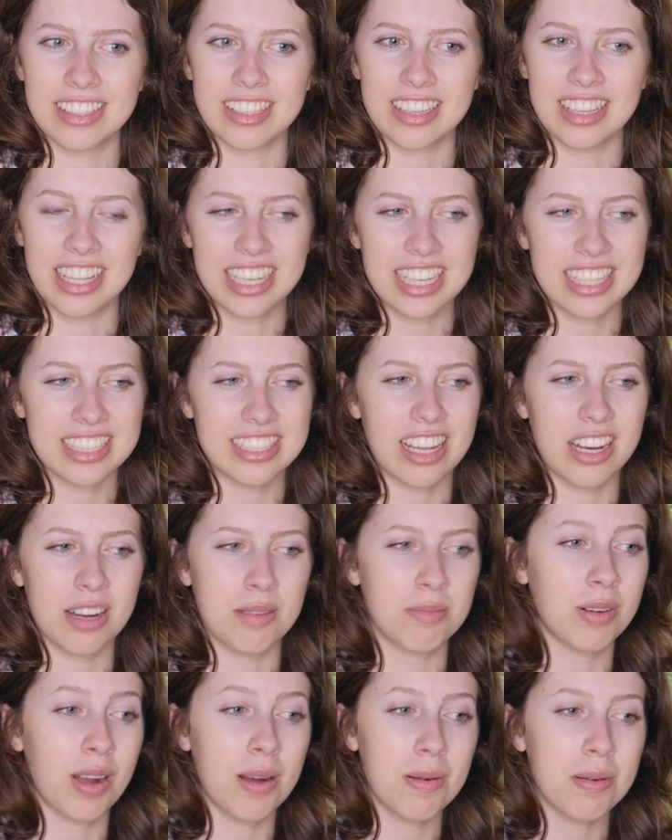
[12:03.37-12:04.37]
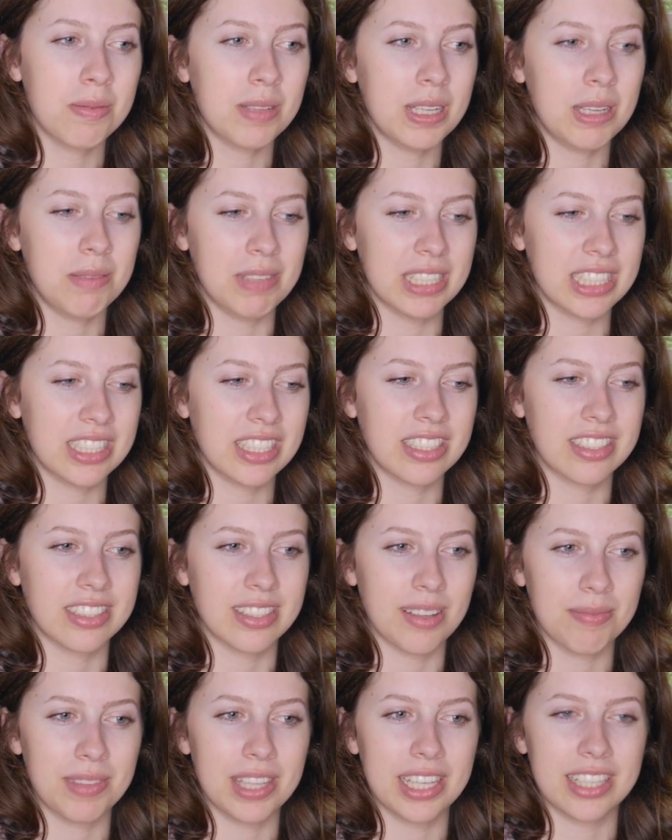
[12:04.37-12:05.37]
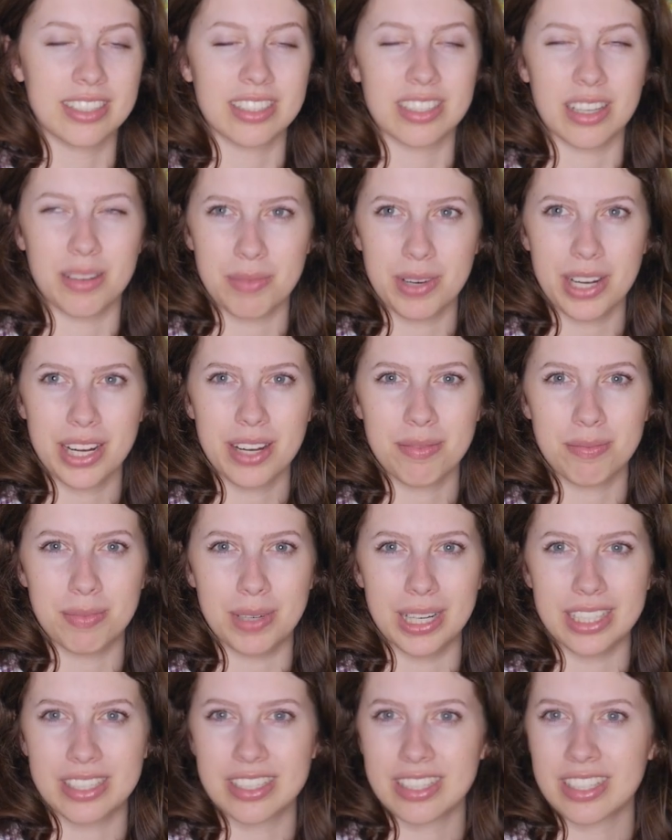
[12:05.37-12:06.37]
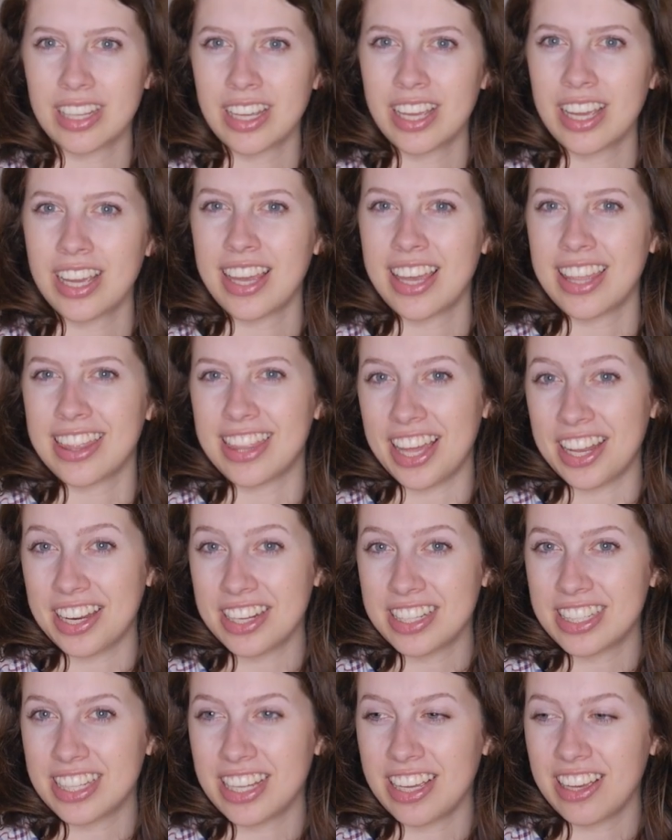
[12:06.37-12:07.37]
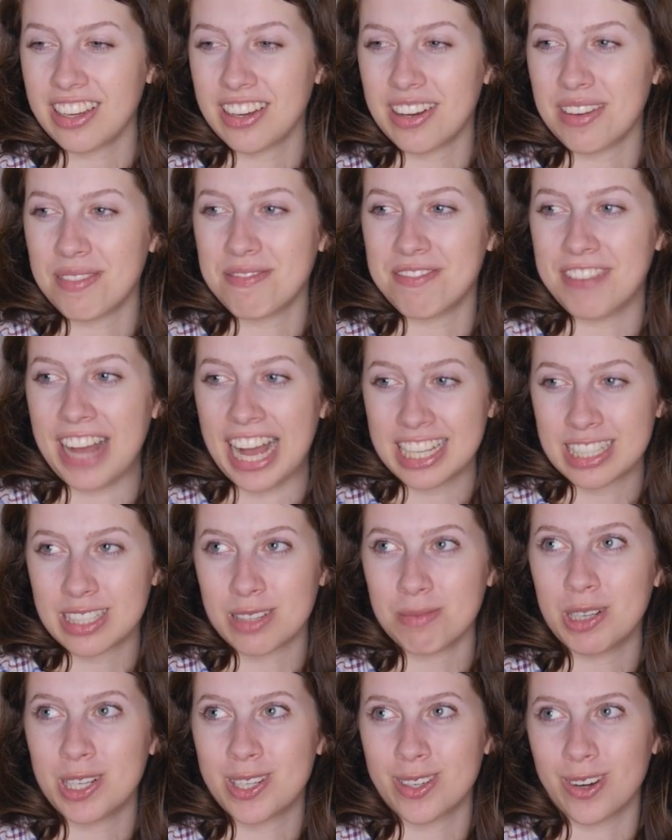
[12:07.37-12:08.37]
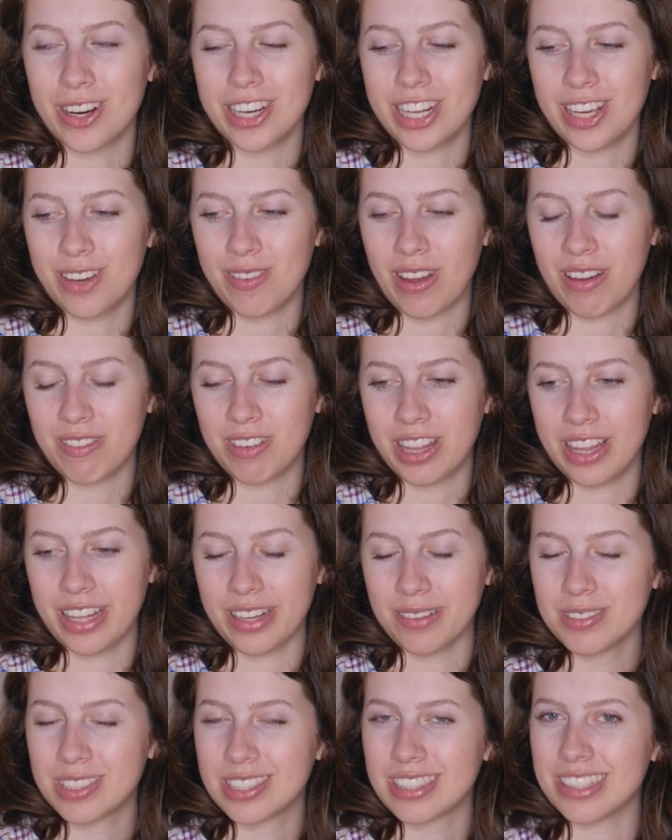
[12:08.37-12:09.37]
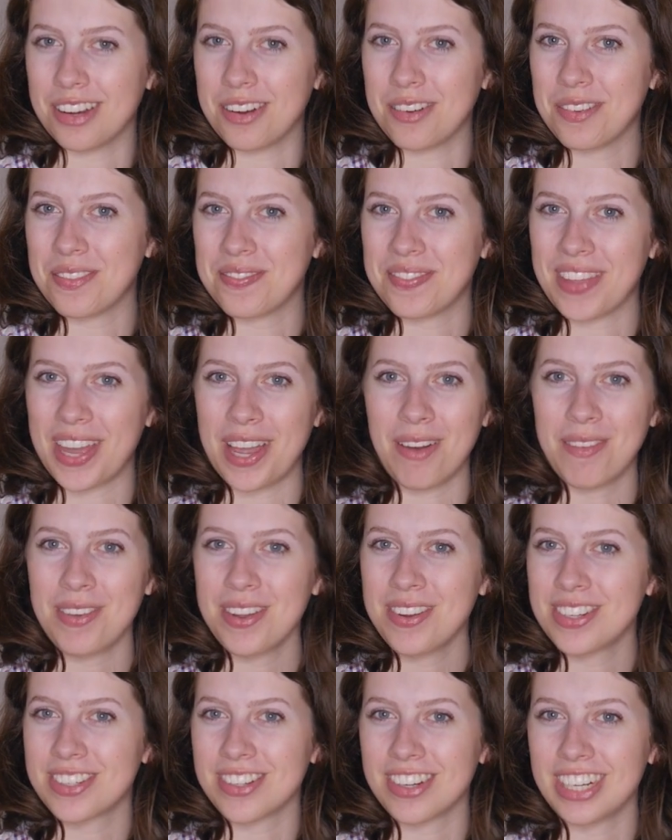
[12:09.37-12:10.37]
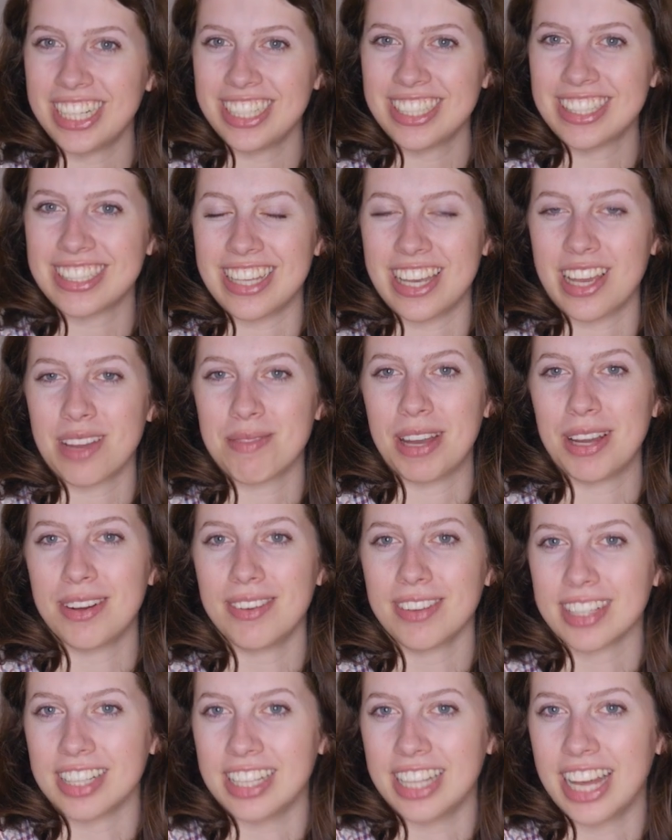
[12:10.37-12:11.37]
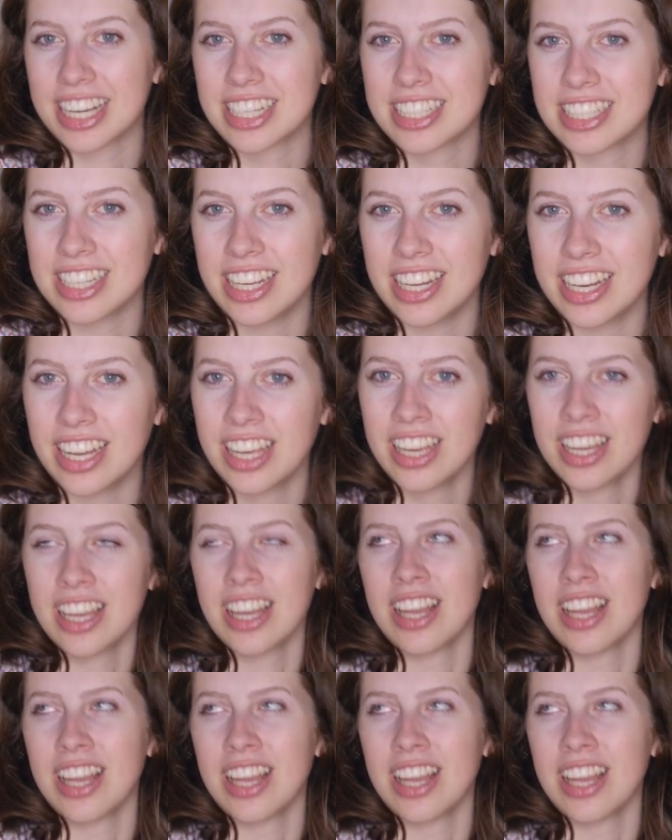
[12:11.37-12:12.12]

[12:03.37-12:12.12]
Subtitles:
Like I said, I'm probably missing something somewhere, but that is the vast majority of everything. So I hope you enjoyed seeing my whole collection.